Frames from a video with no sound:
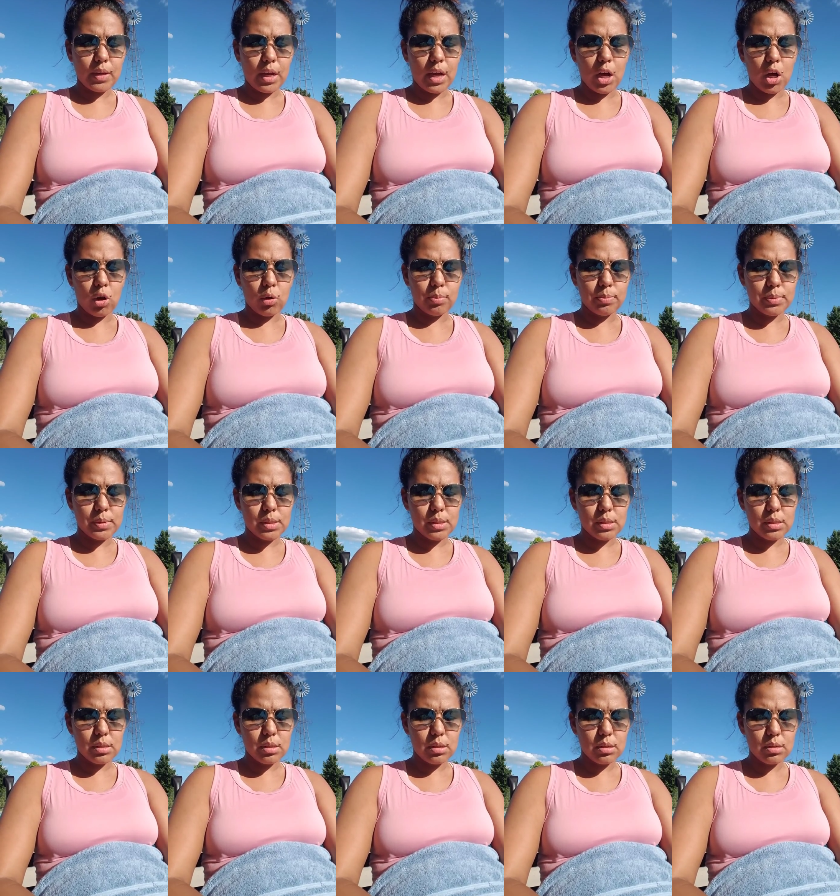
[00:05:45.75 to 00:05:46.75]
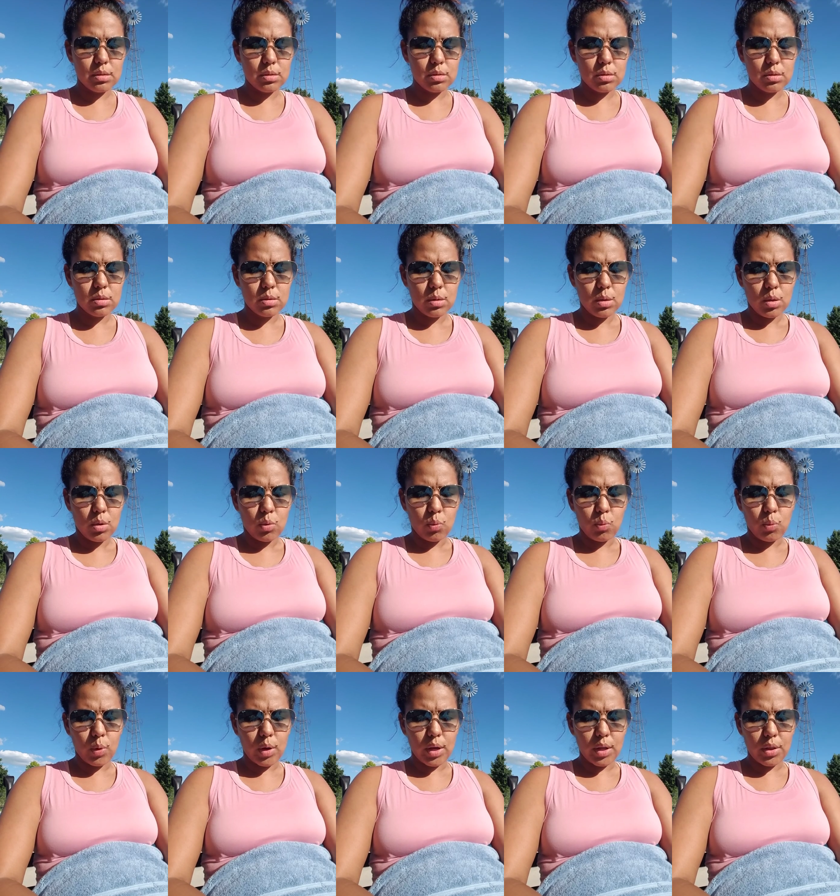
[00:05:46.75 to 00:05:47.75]
helps
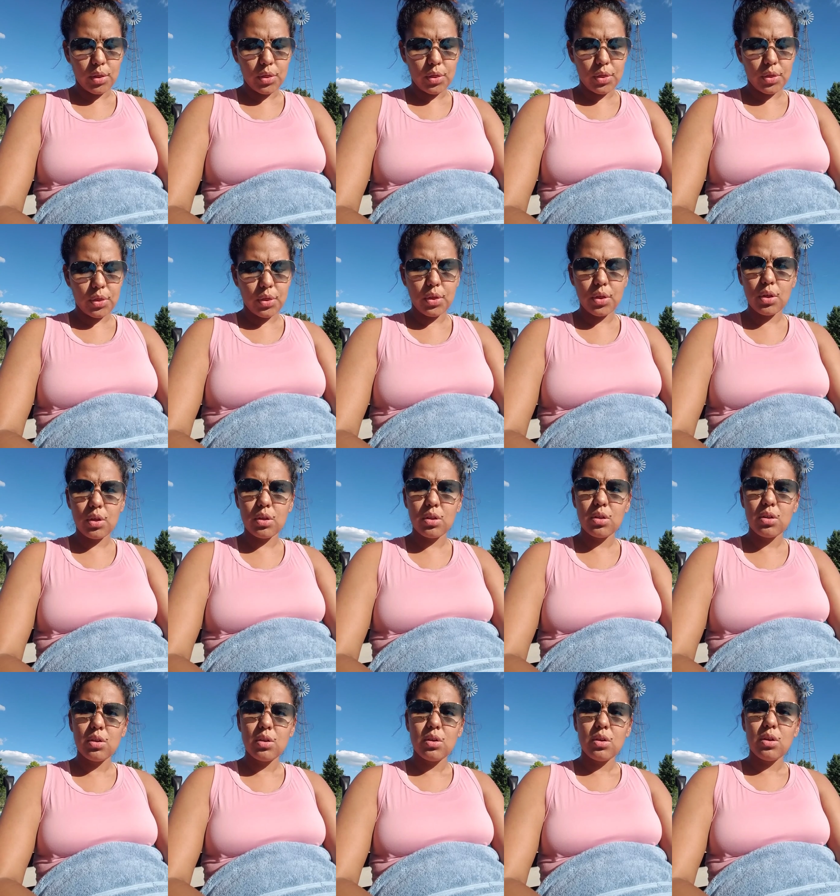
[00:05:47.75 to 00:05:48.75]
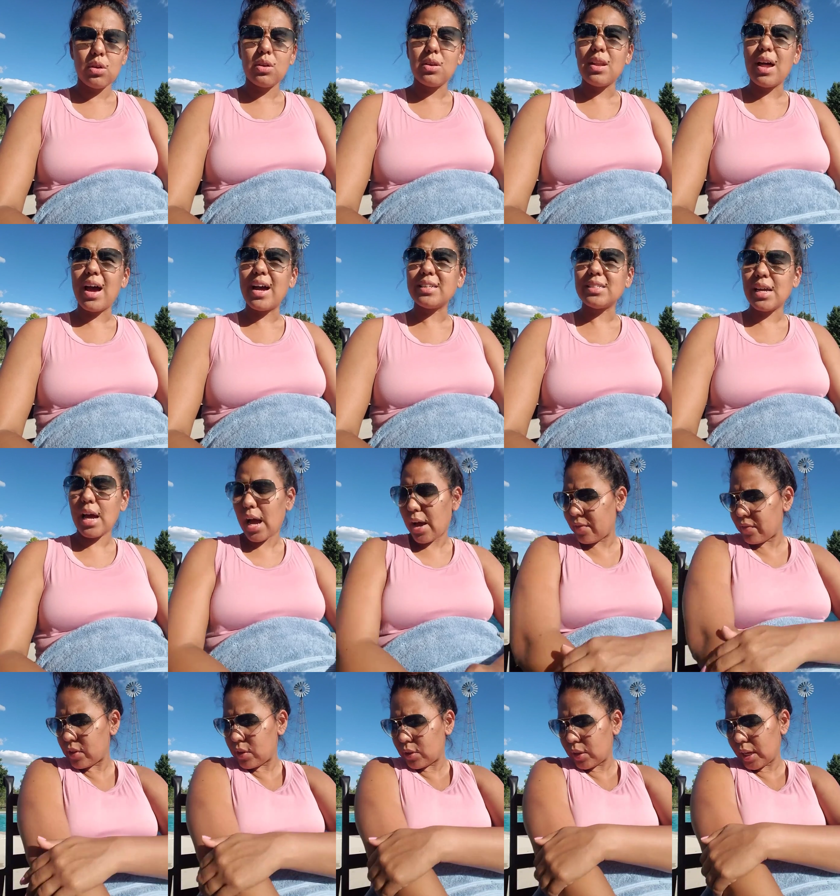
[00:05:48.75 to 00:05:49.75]
with not
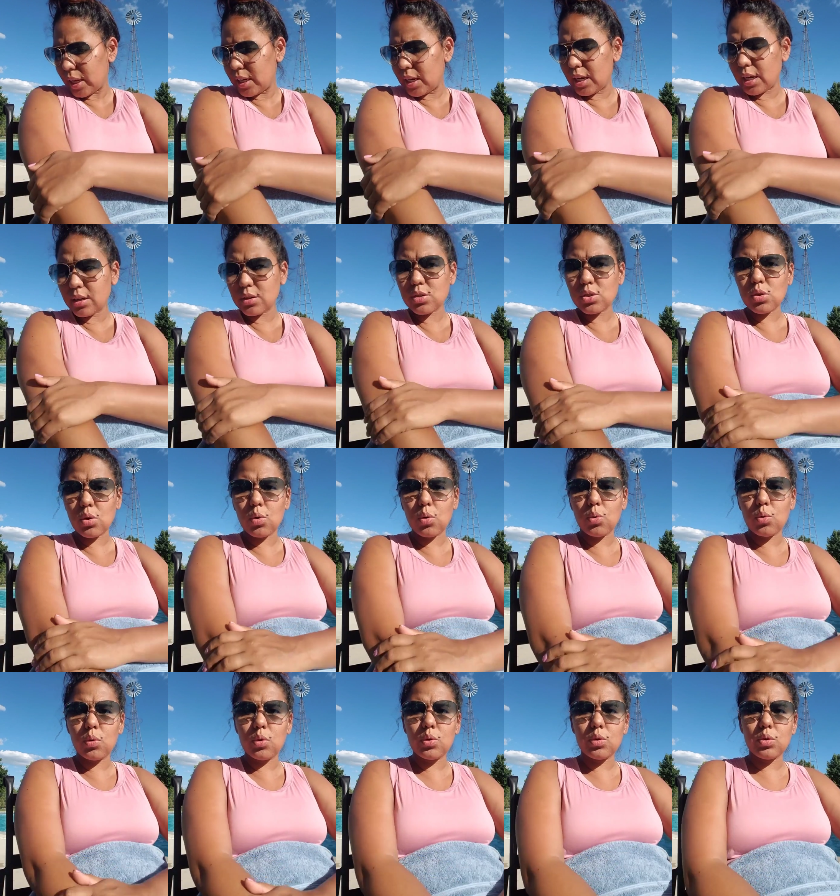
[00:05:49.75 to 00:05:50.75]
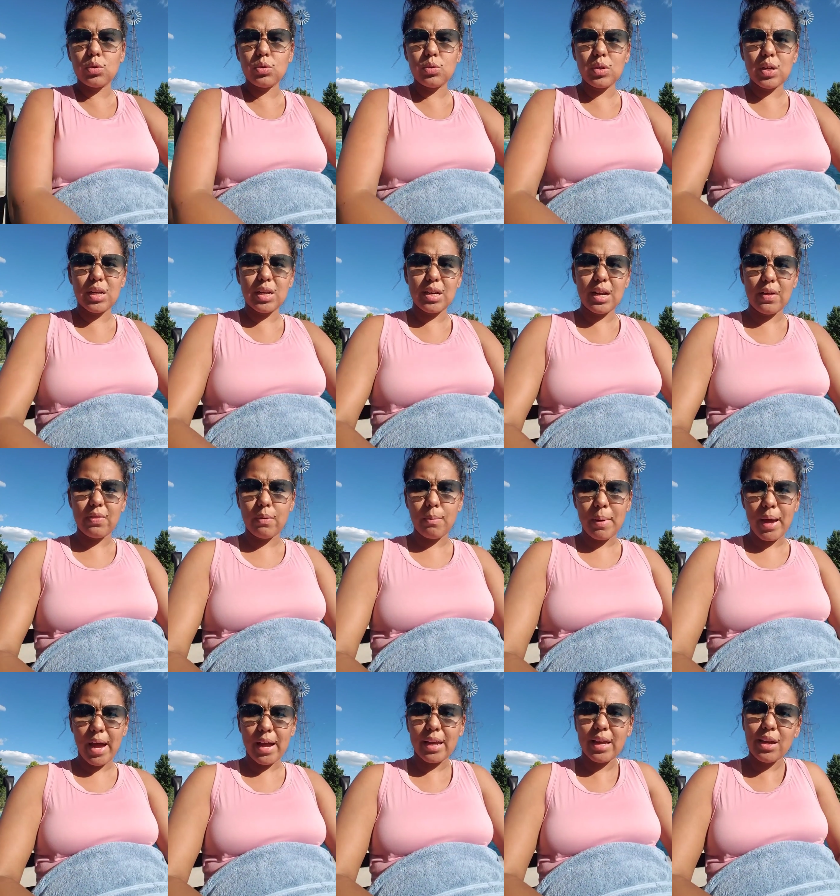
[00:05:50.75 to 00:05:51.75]
ovulating. So you get it on the
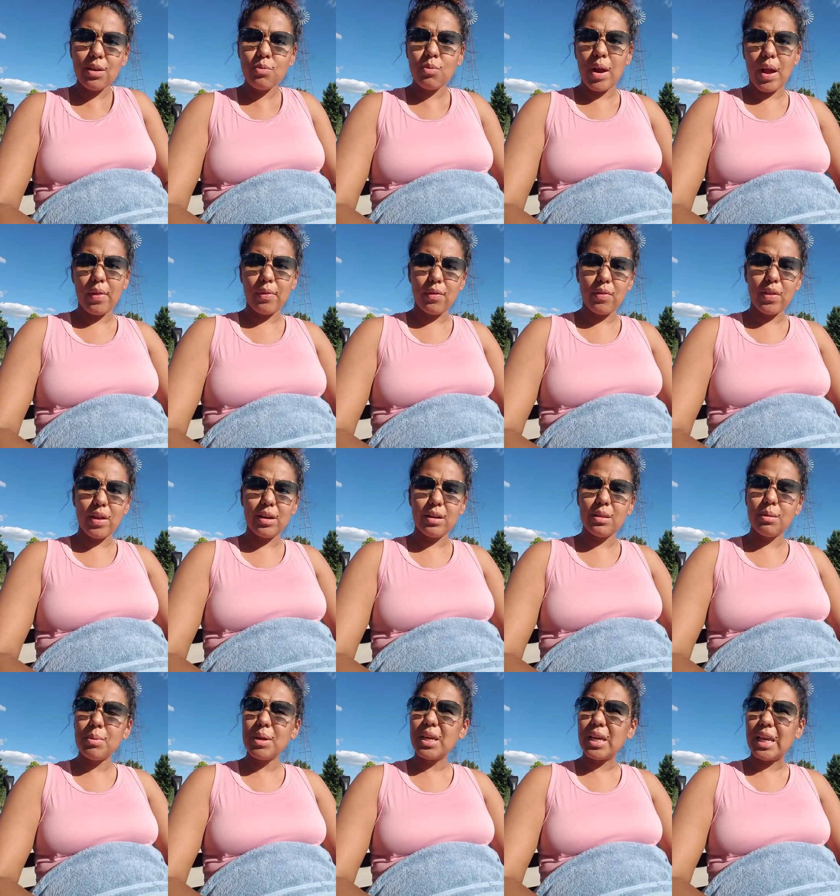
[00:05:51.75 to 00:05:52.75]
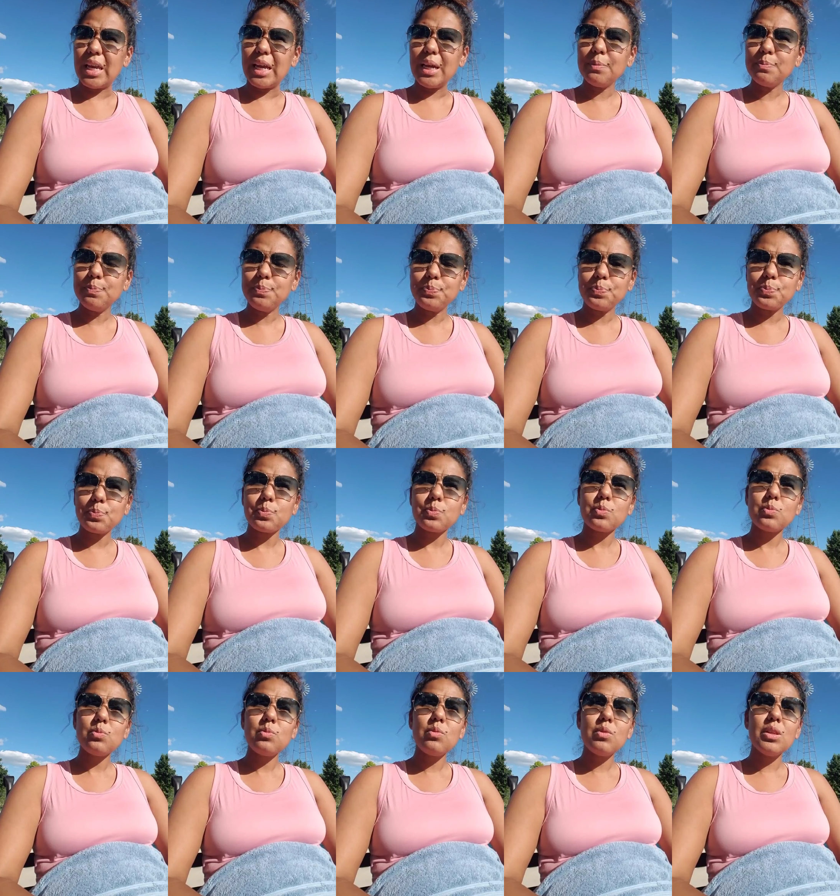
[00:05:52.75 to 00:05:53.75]
back end rather than in the beginning.
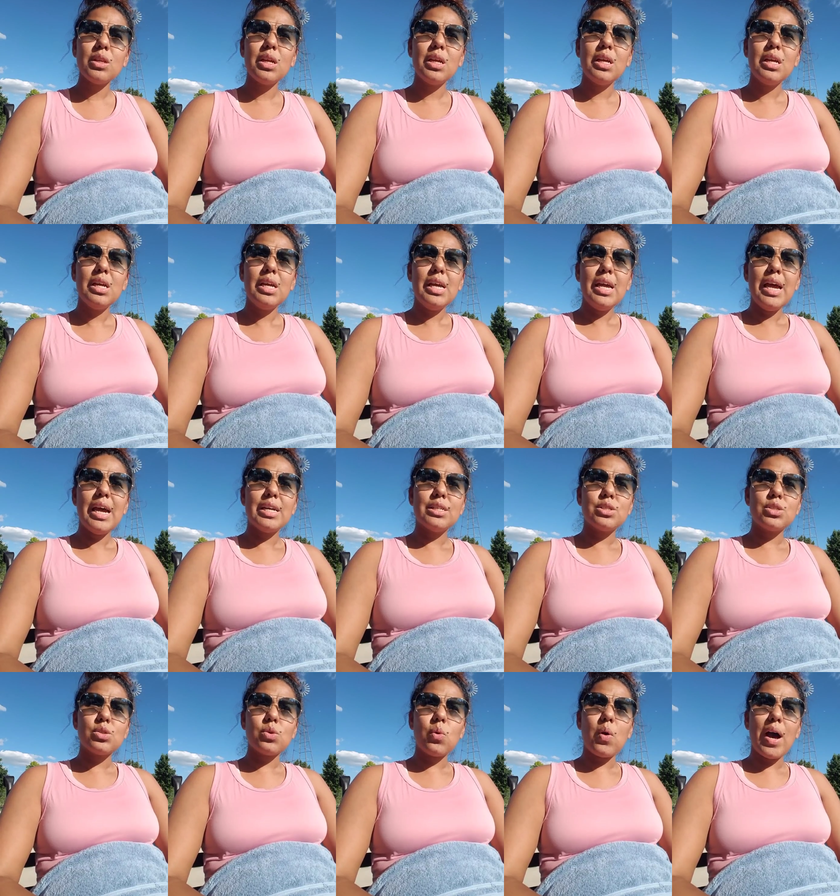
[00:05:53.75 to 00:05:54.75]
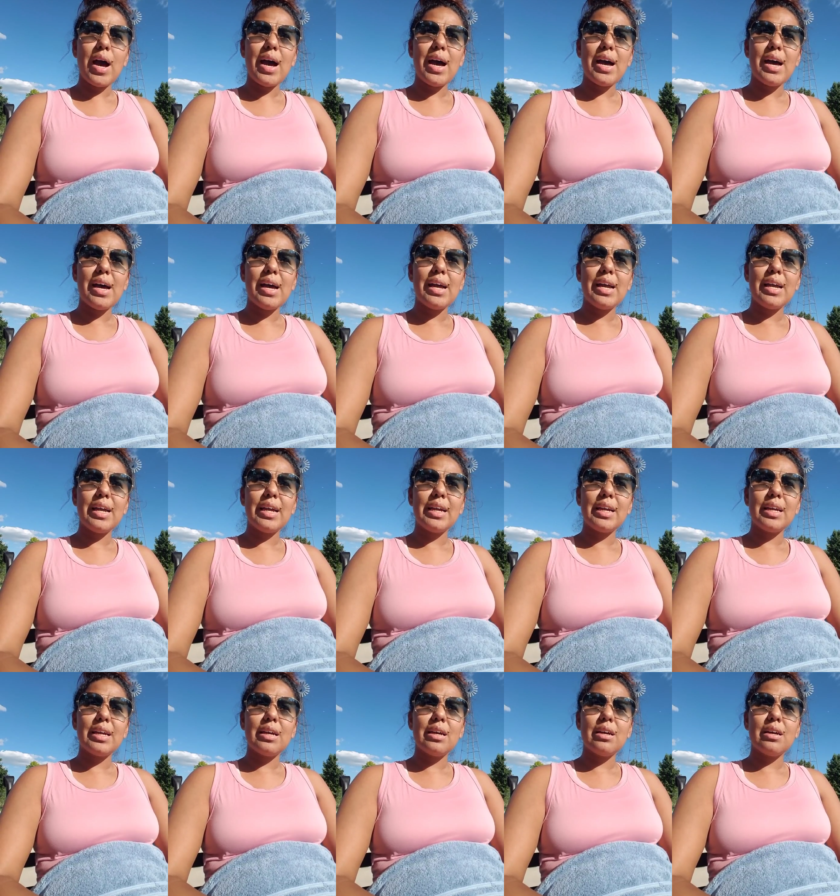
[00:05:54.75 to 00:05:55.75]
And so
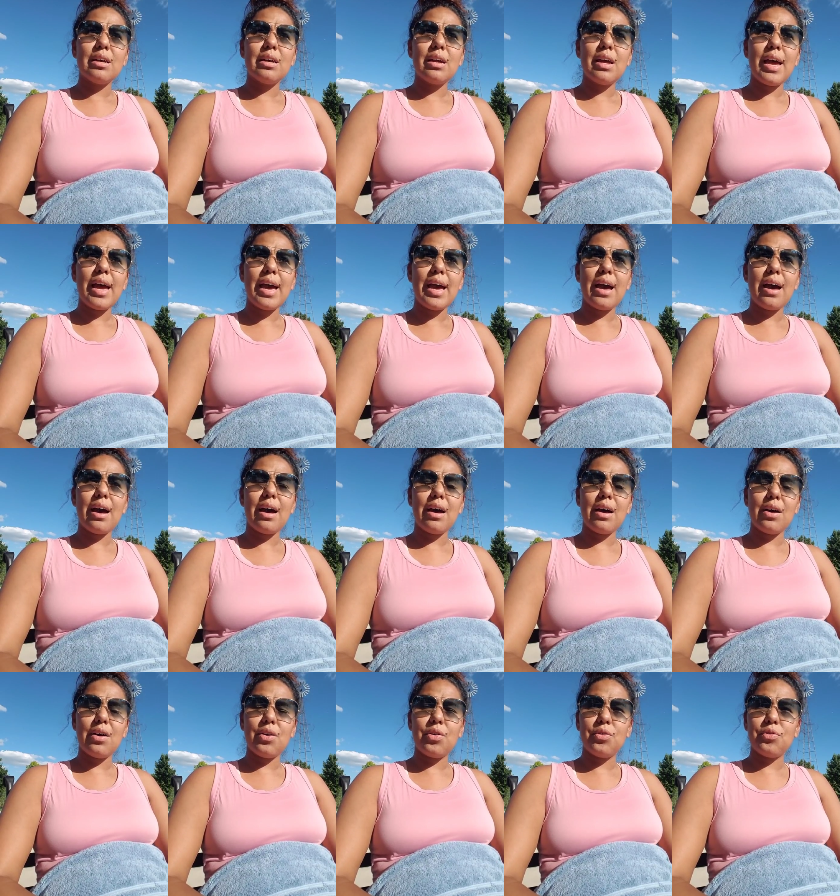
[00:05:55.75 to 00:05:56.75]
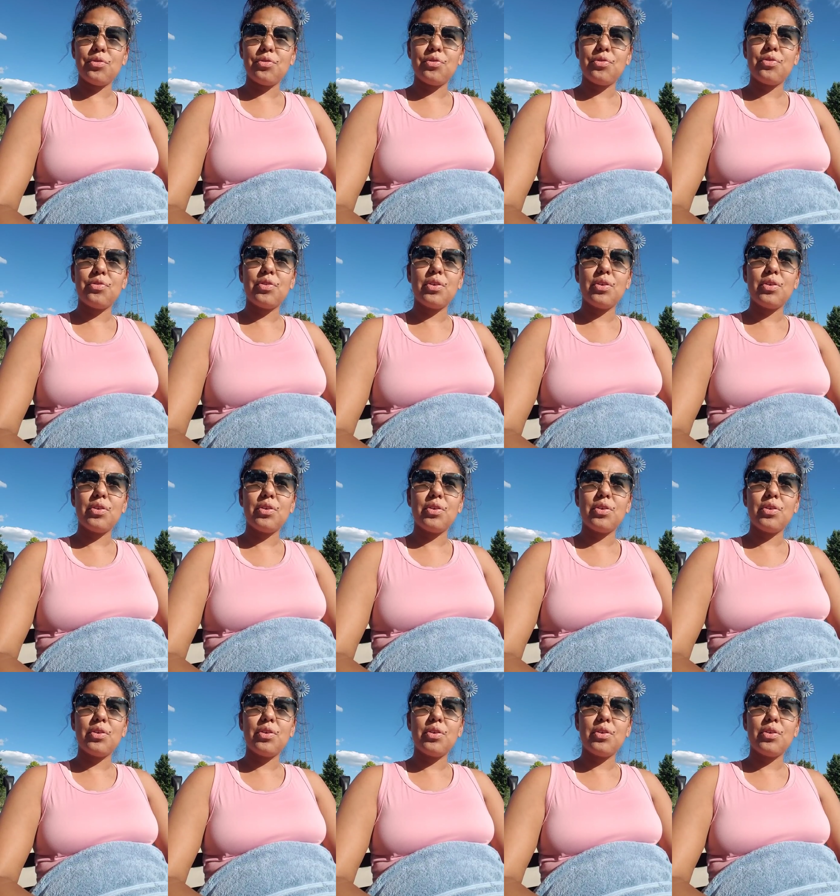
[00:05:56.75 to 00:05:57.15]
I have